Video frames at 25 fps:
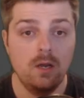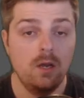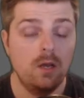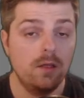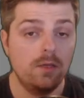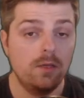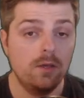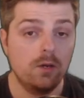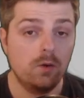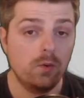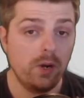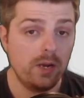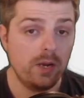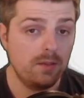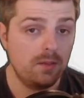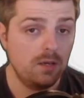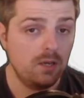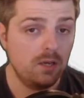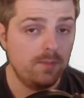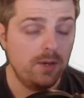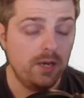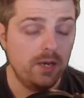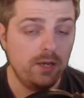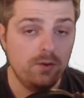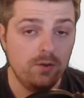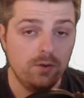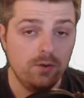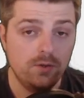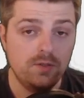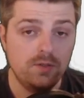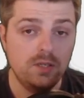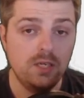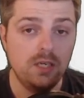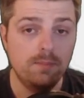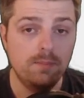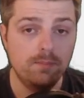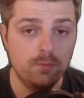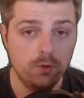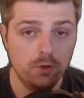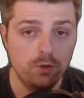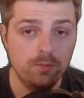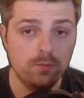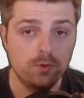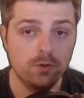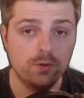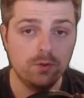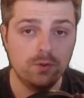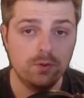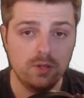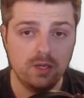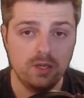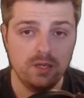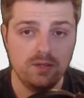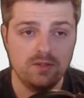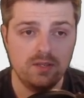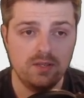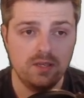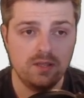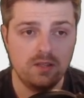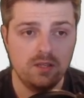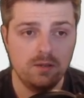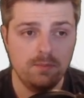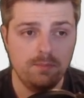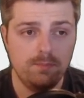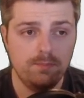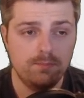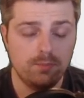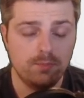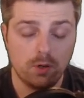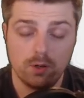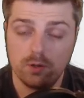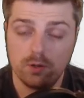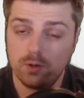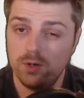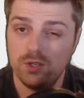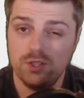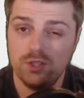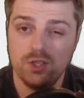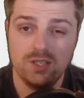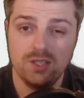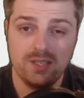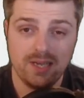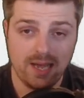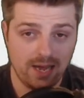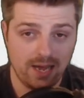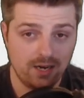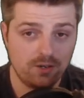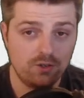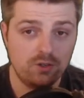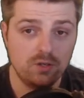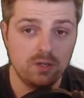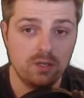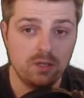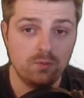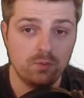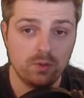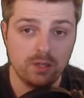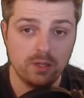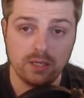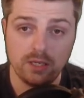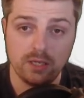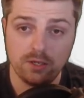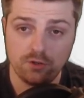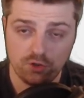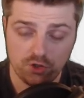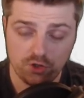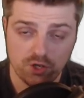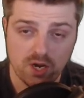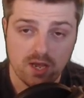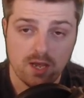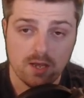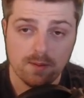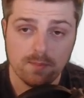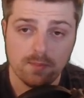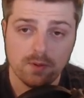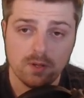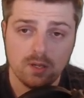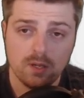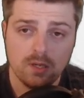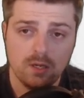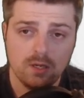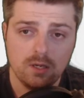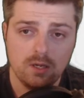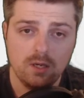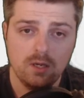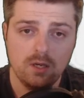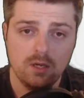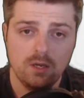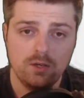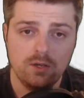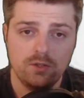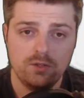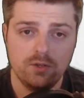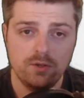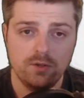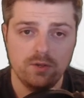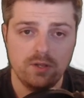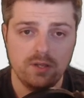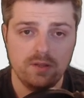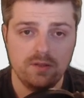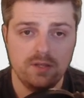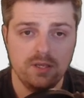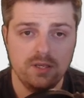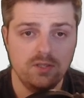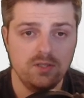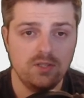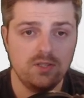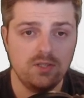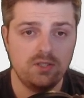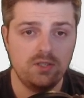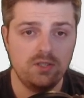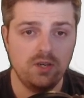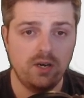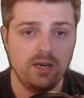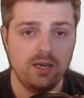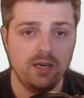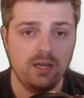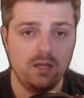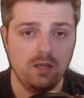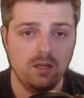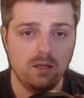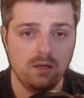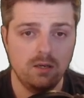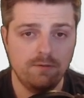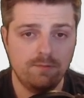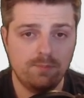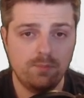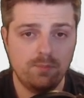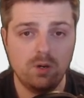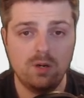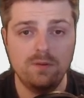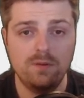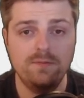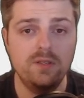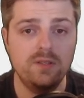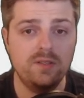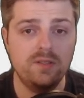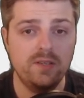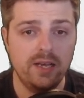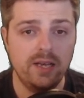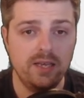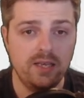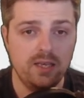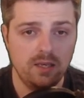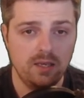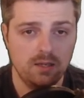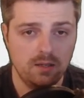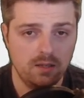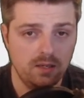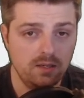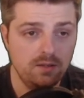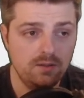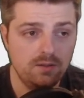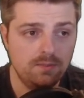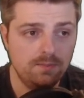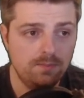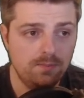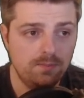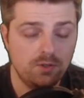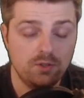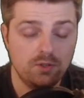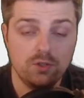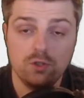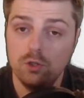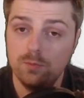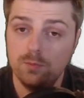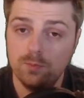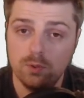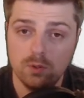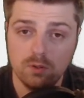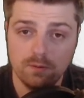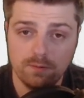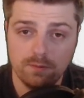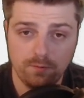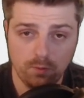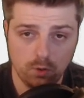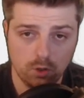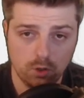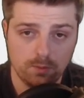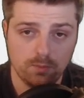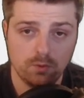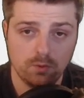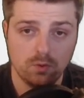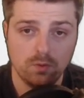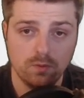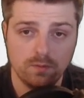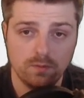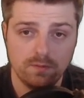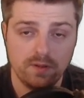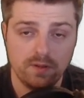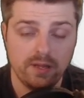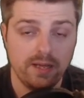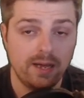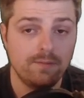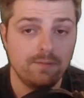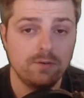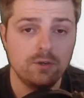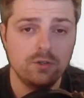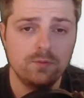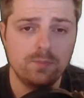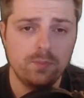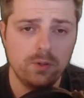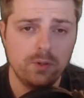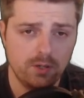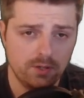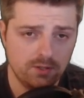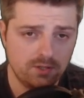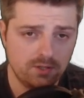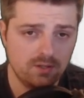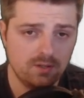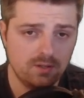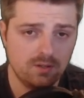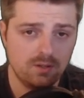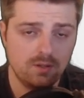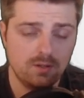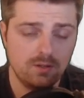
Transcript: The great thing about using Moomoo is that the brokerage is actually really cheap, so that this style of profit taking is super affordable for the average person.